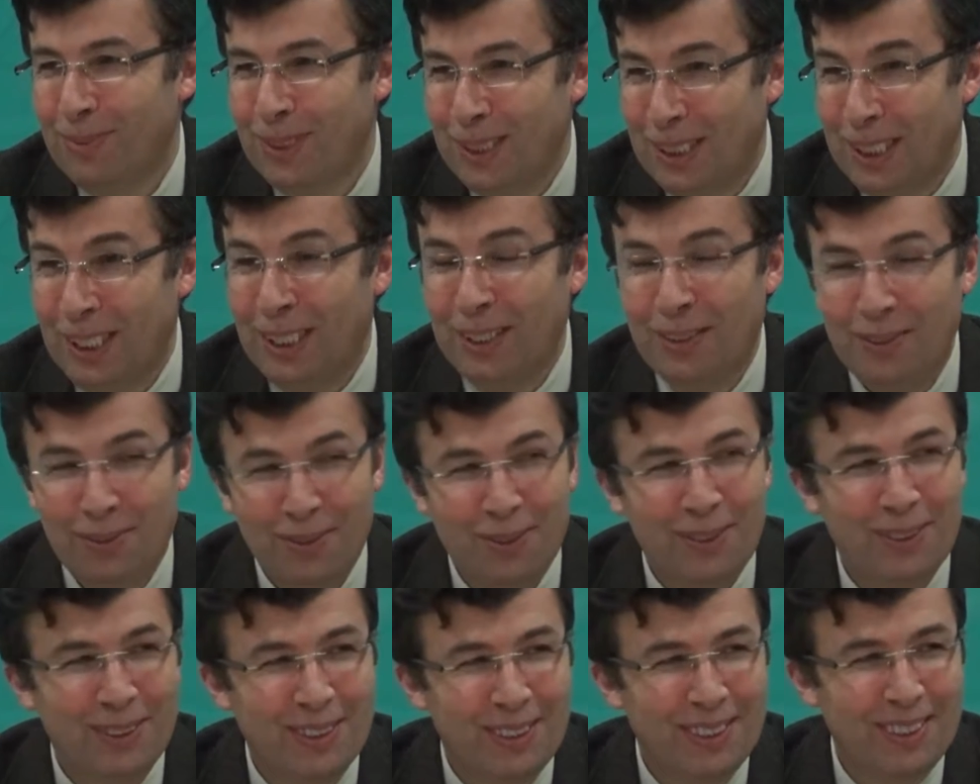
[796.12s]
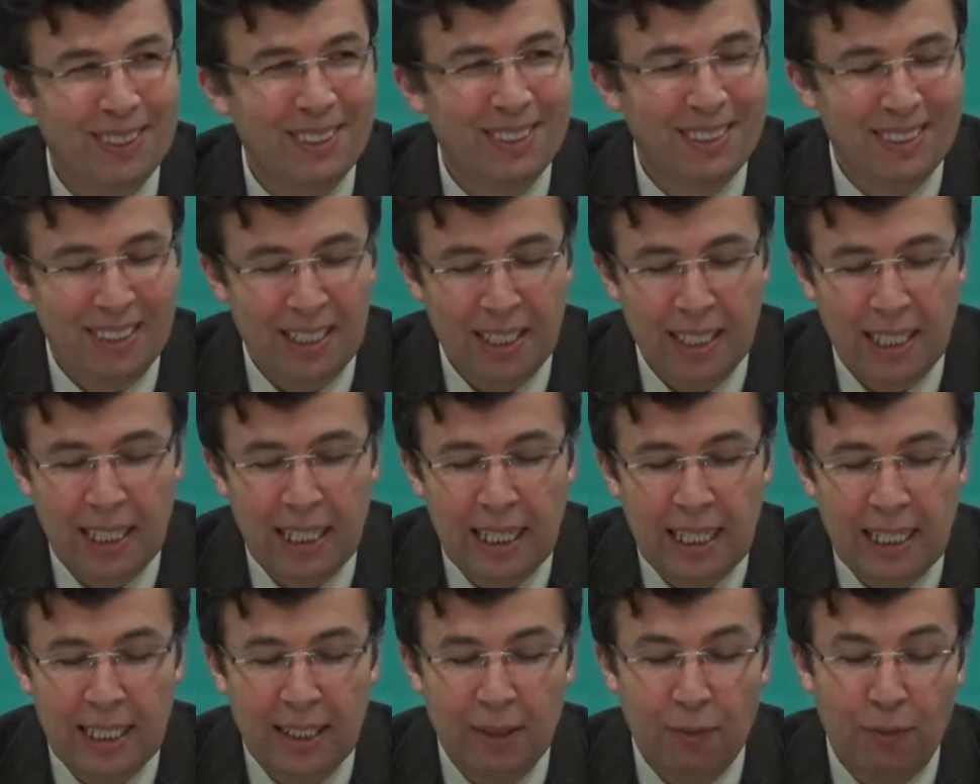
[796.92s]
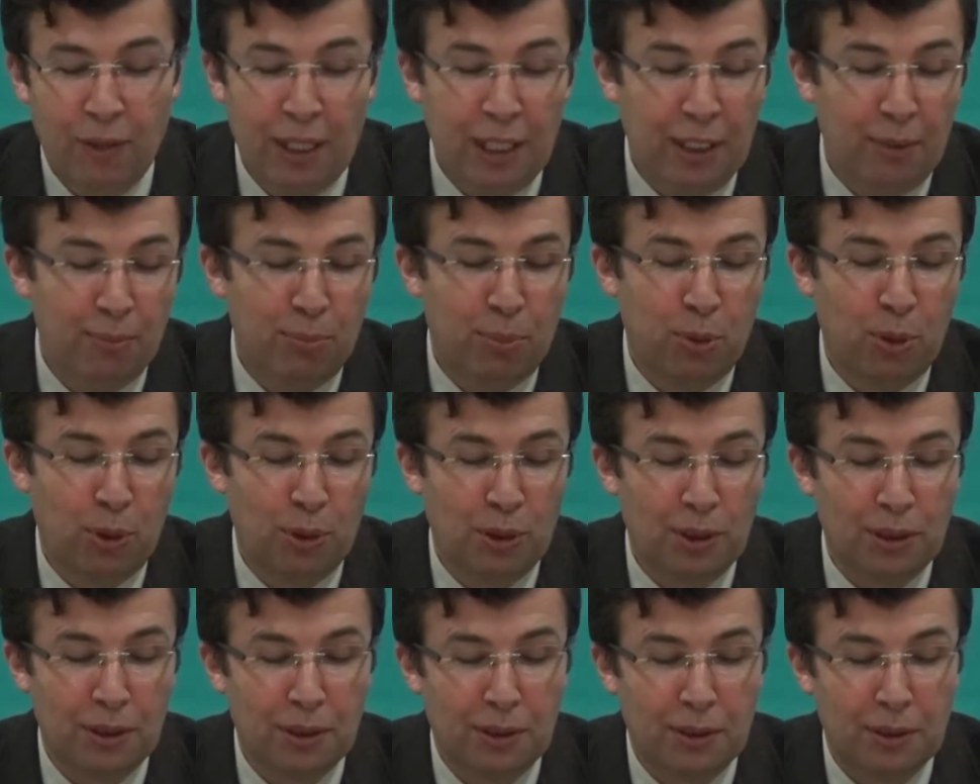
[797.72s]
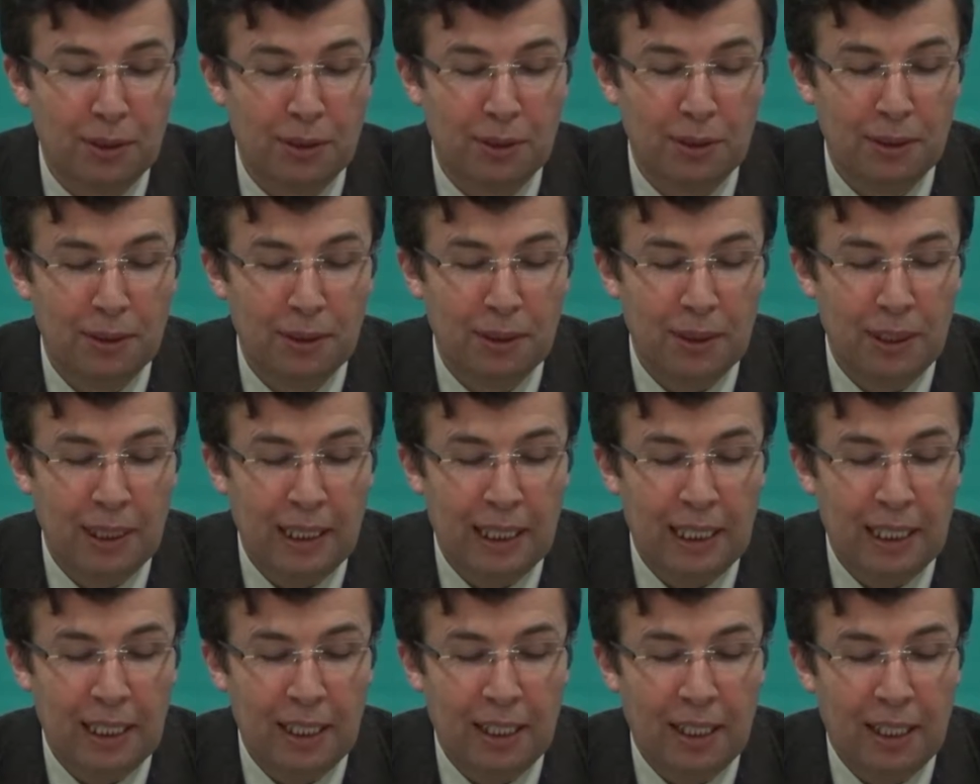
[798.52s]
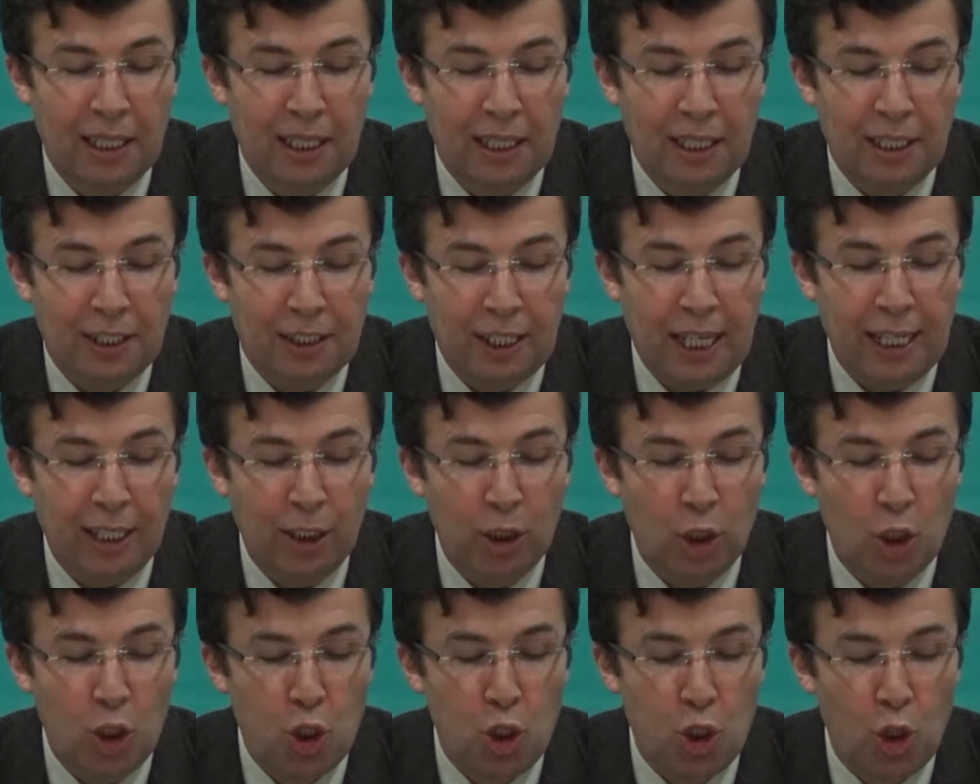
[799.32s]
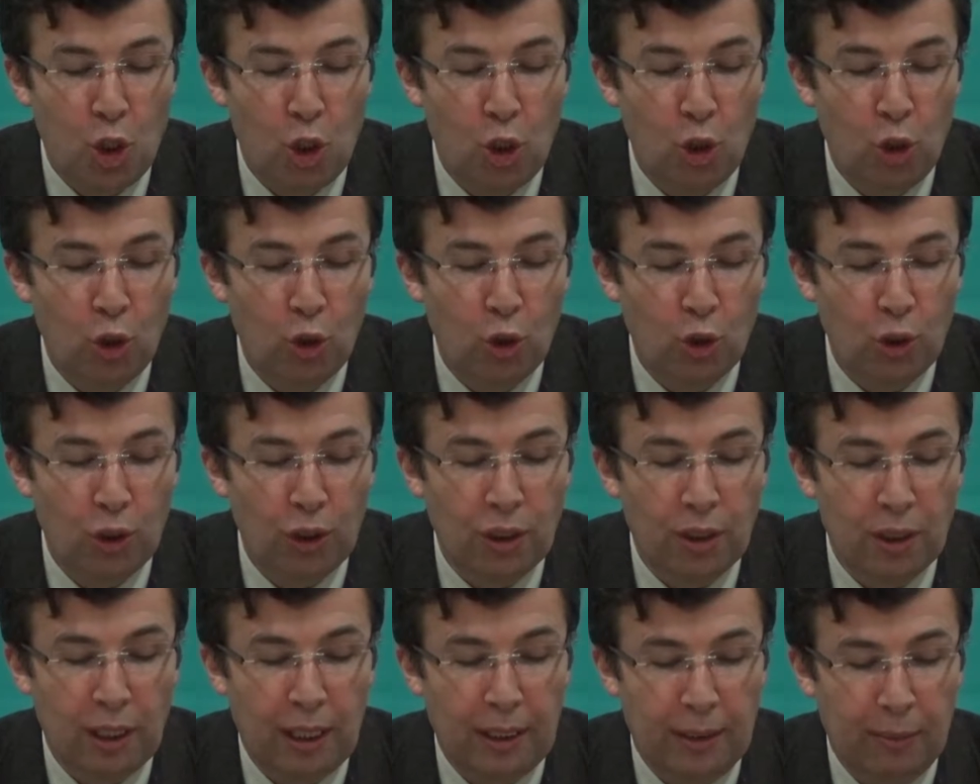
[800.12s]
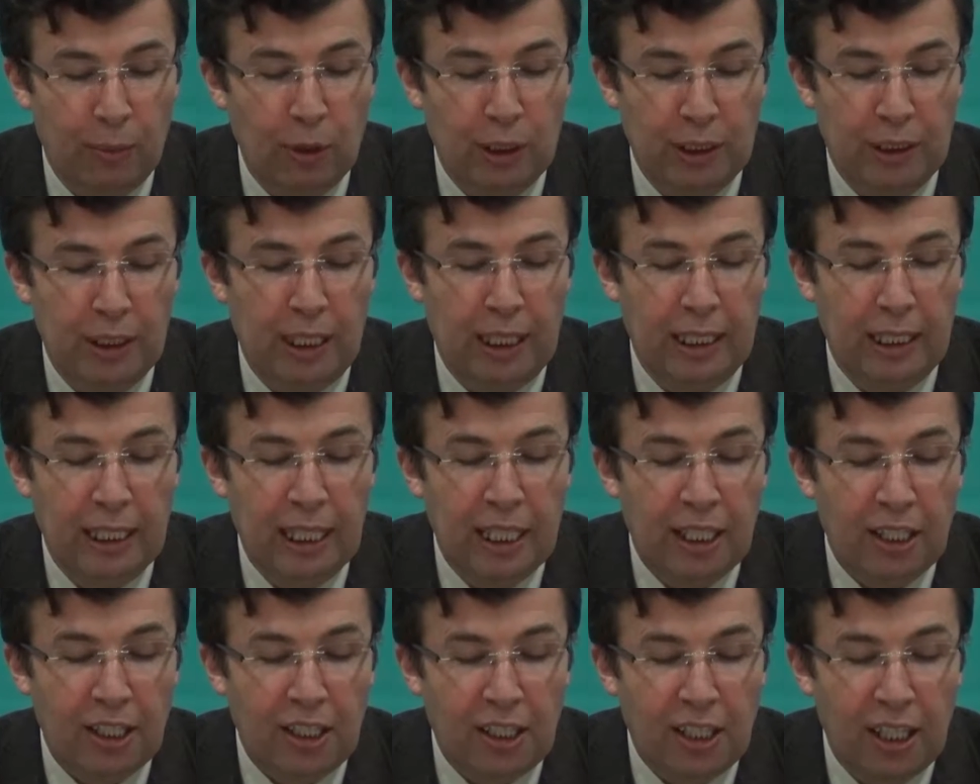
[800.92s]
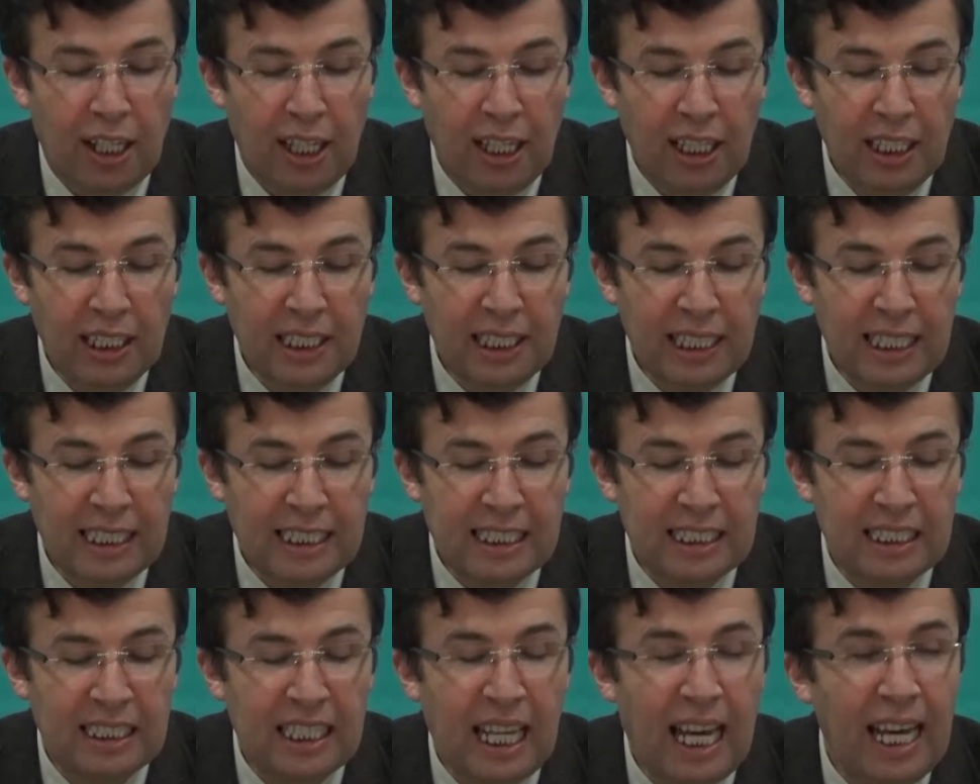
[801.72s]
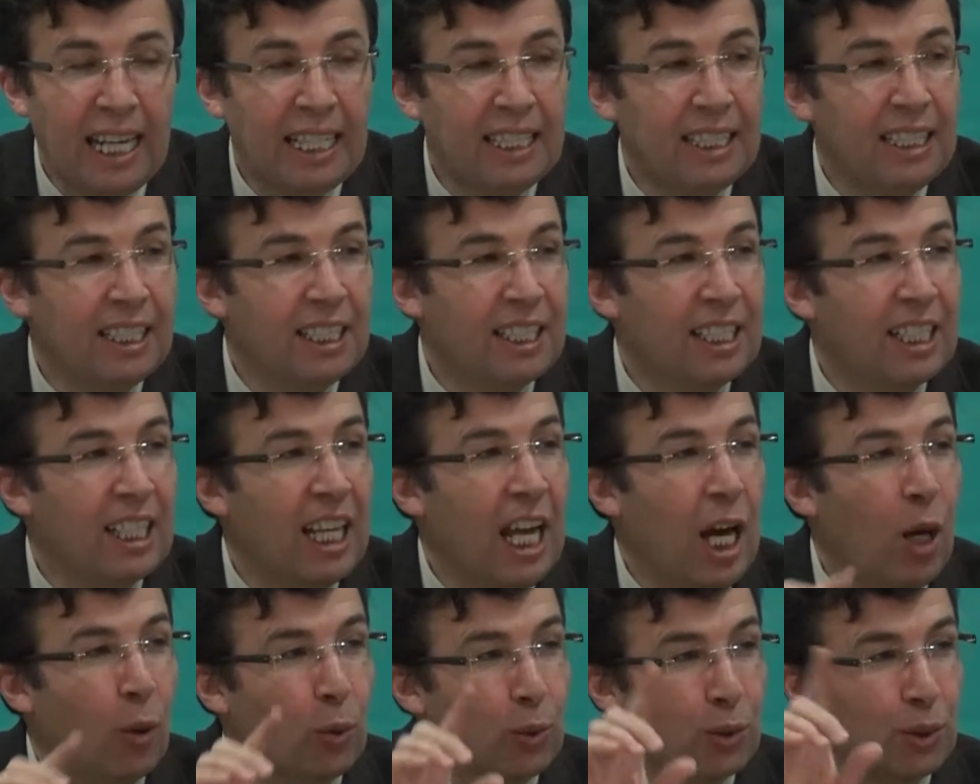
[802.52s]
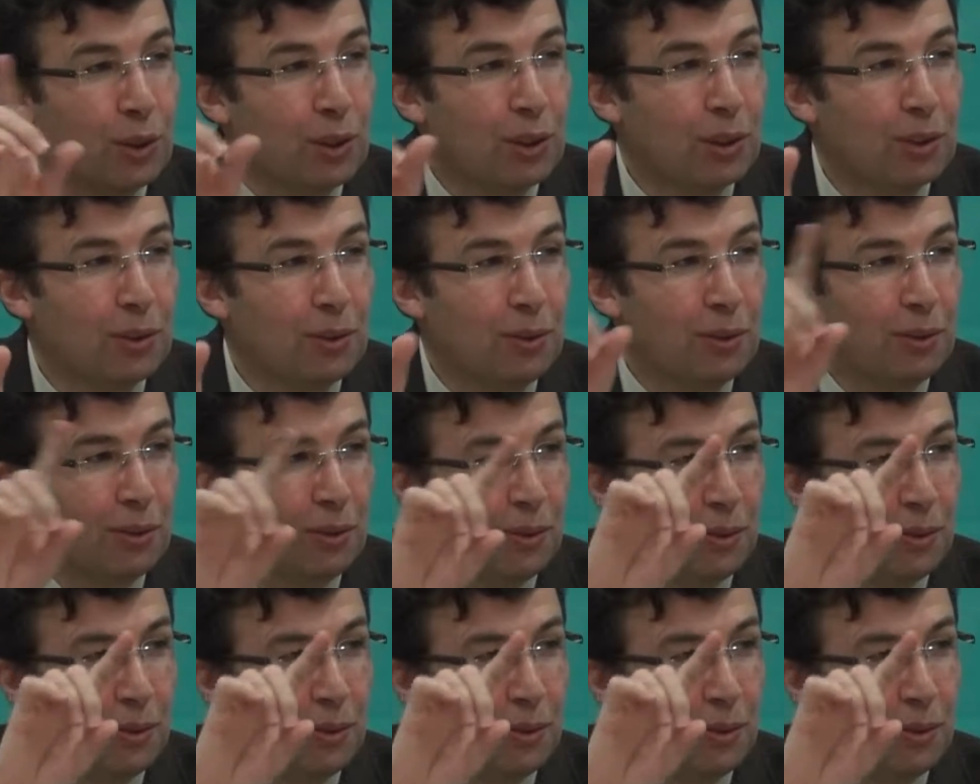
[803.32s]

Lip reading: See? Very important. Rengi Chon, color is like the clouds.